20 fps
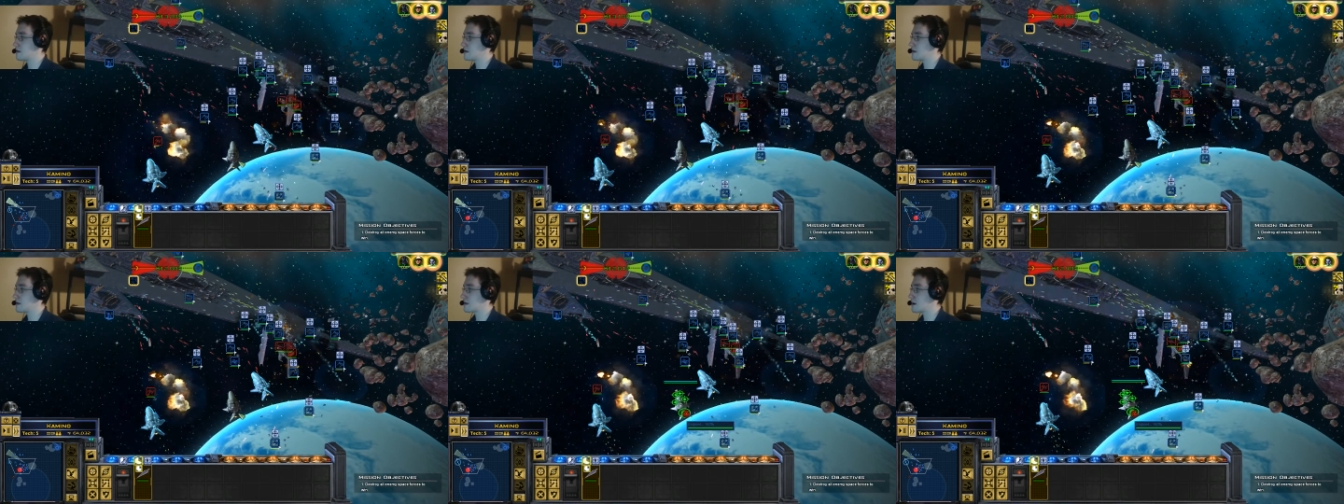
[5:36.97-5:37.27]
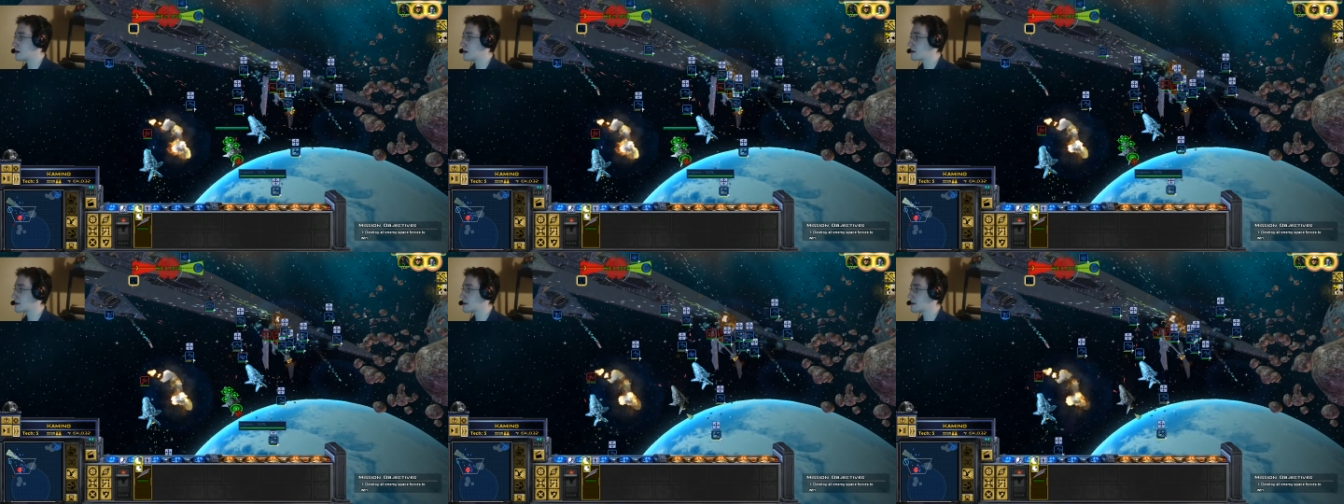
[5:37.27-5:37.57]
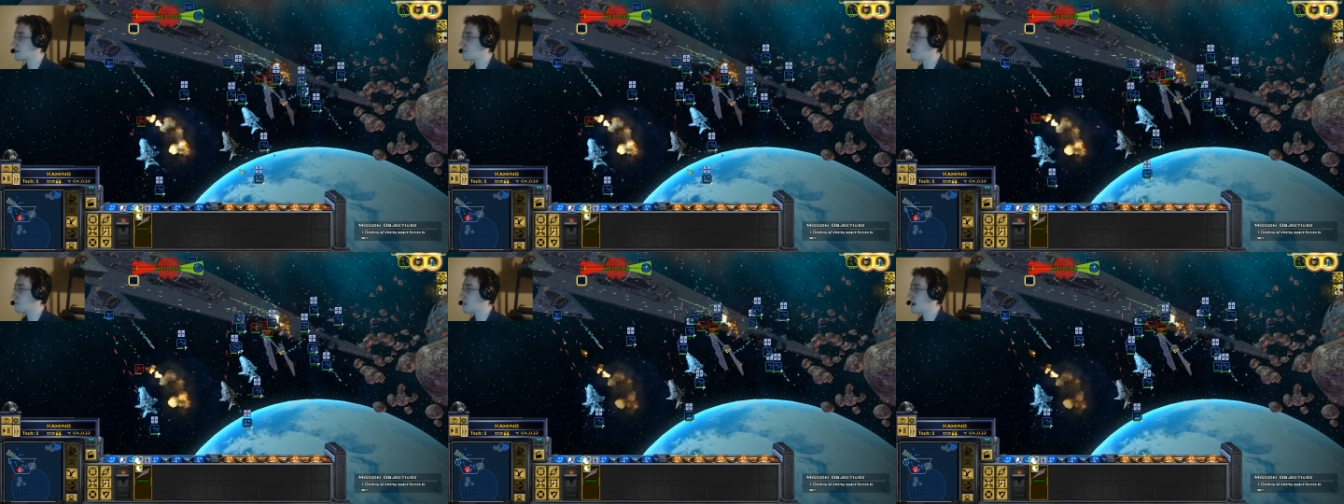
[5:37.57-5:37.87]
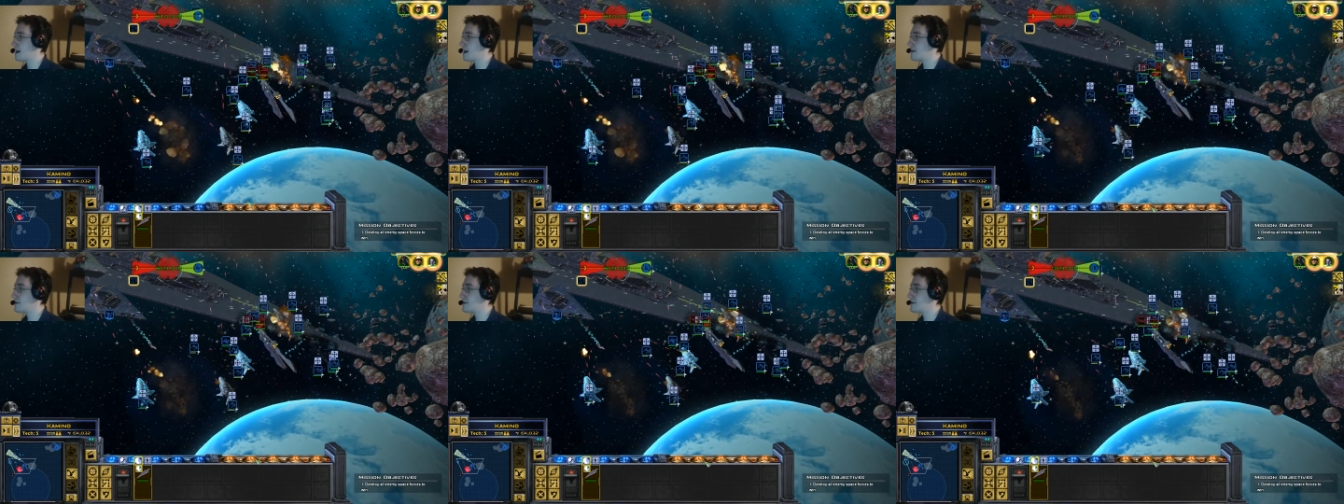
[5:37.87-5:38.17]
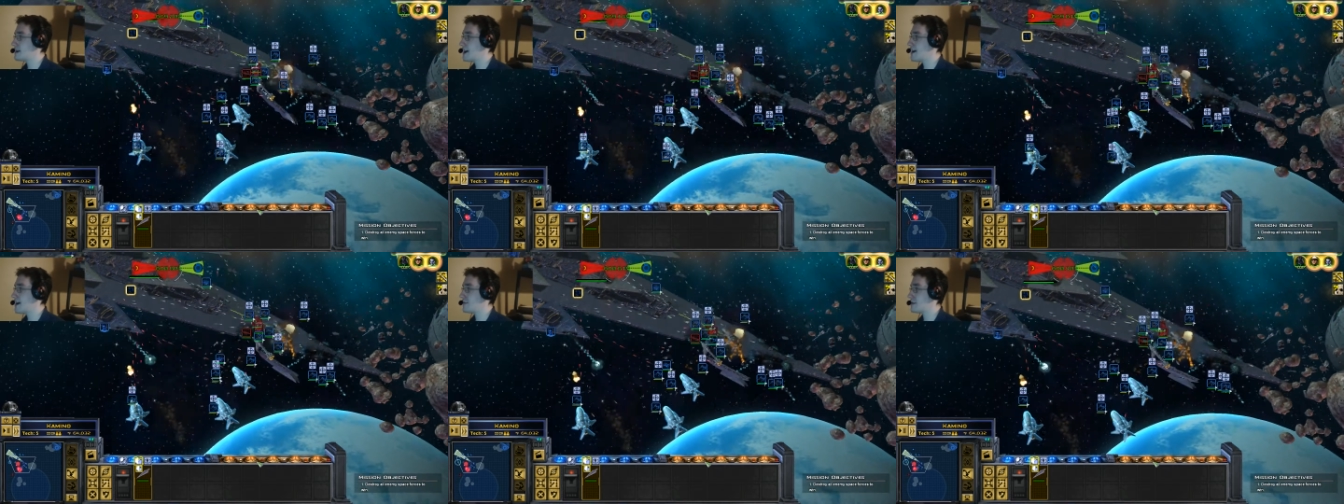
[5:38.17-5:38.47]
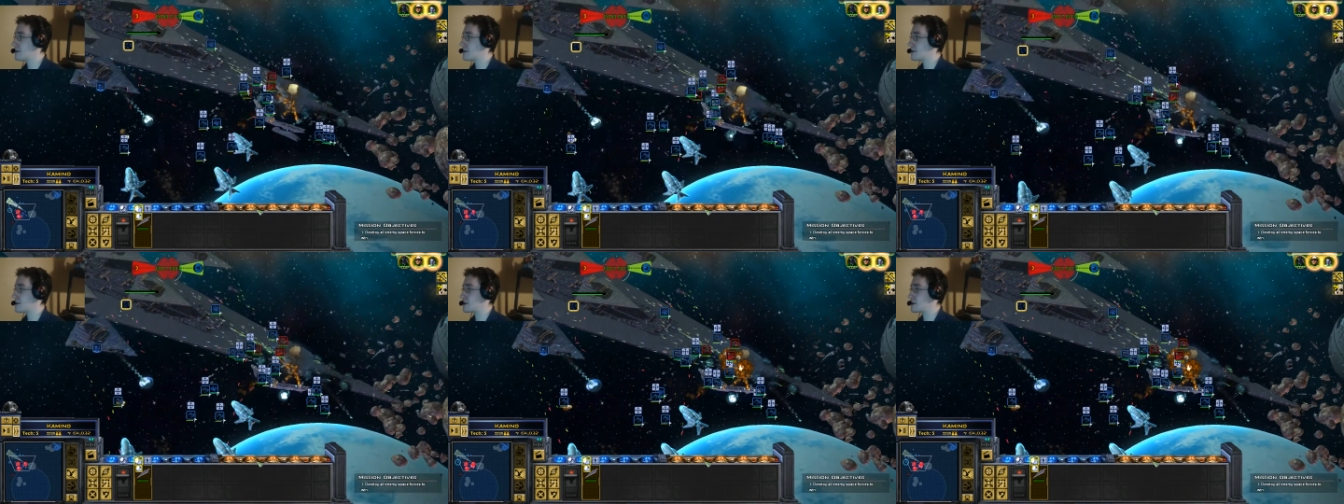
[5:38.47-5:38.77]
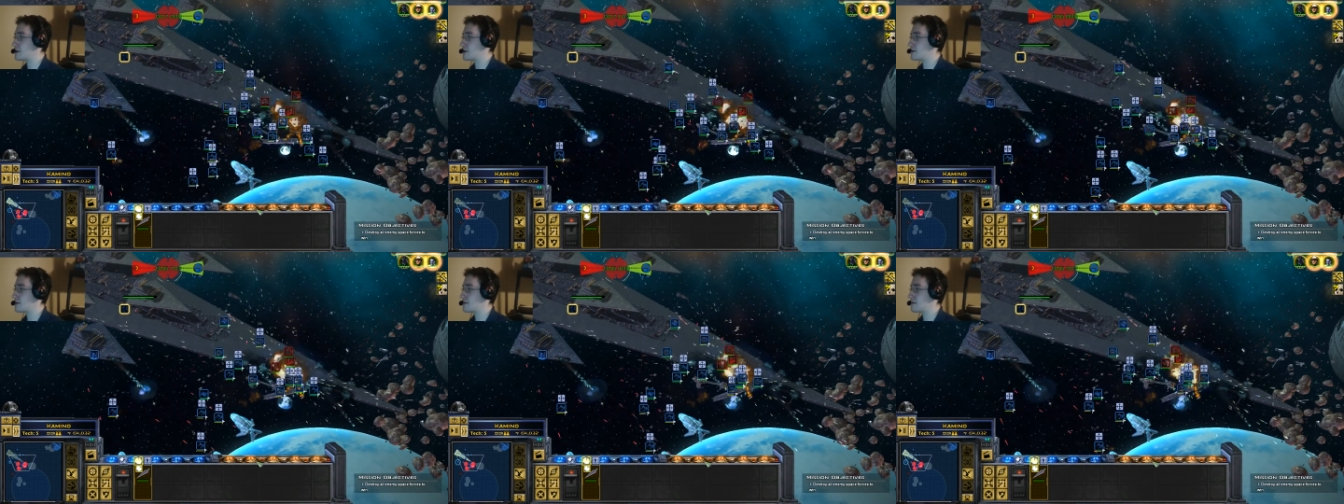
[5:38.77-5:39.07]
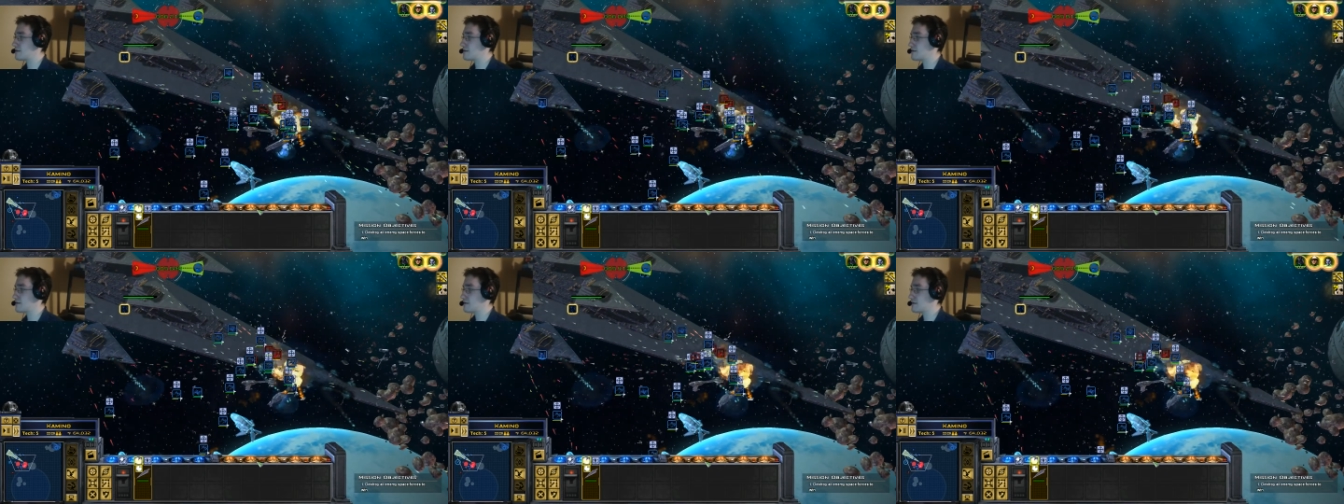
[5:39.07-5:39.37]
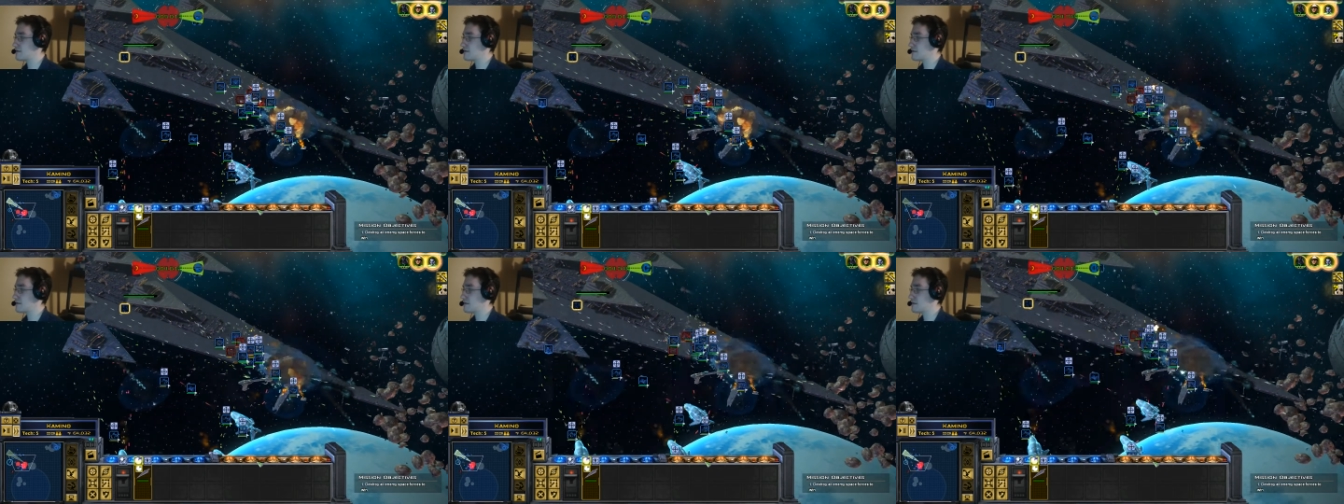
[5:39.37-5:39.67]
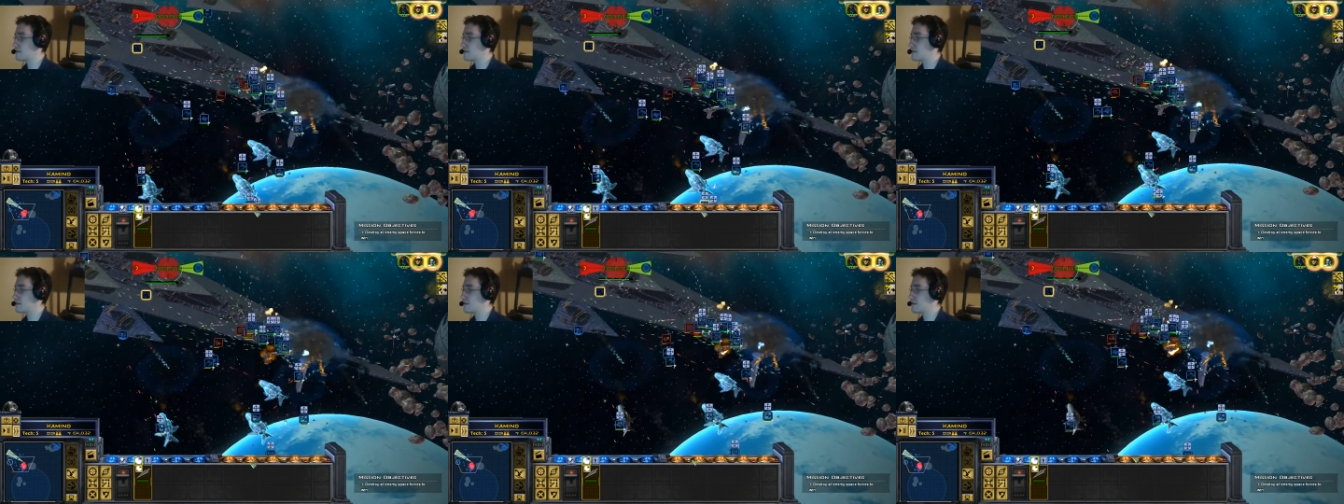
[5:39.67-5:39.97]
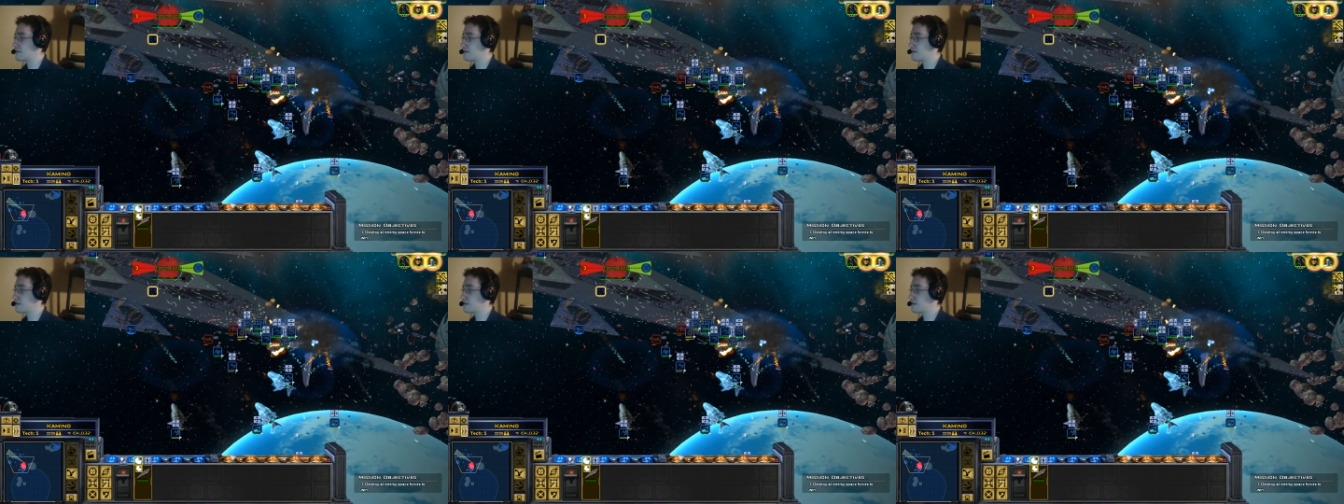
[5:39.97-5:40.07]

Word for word: range. They're causing minor damage. Enemy base will be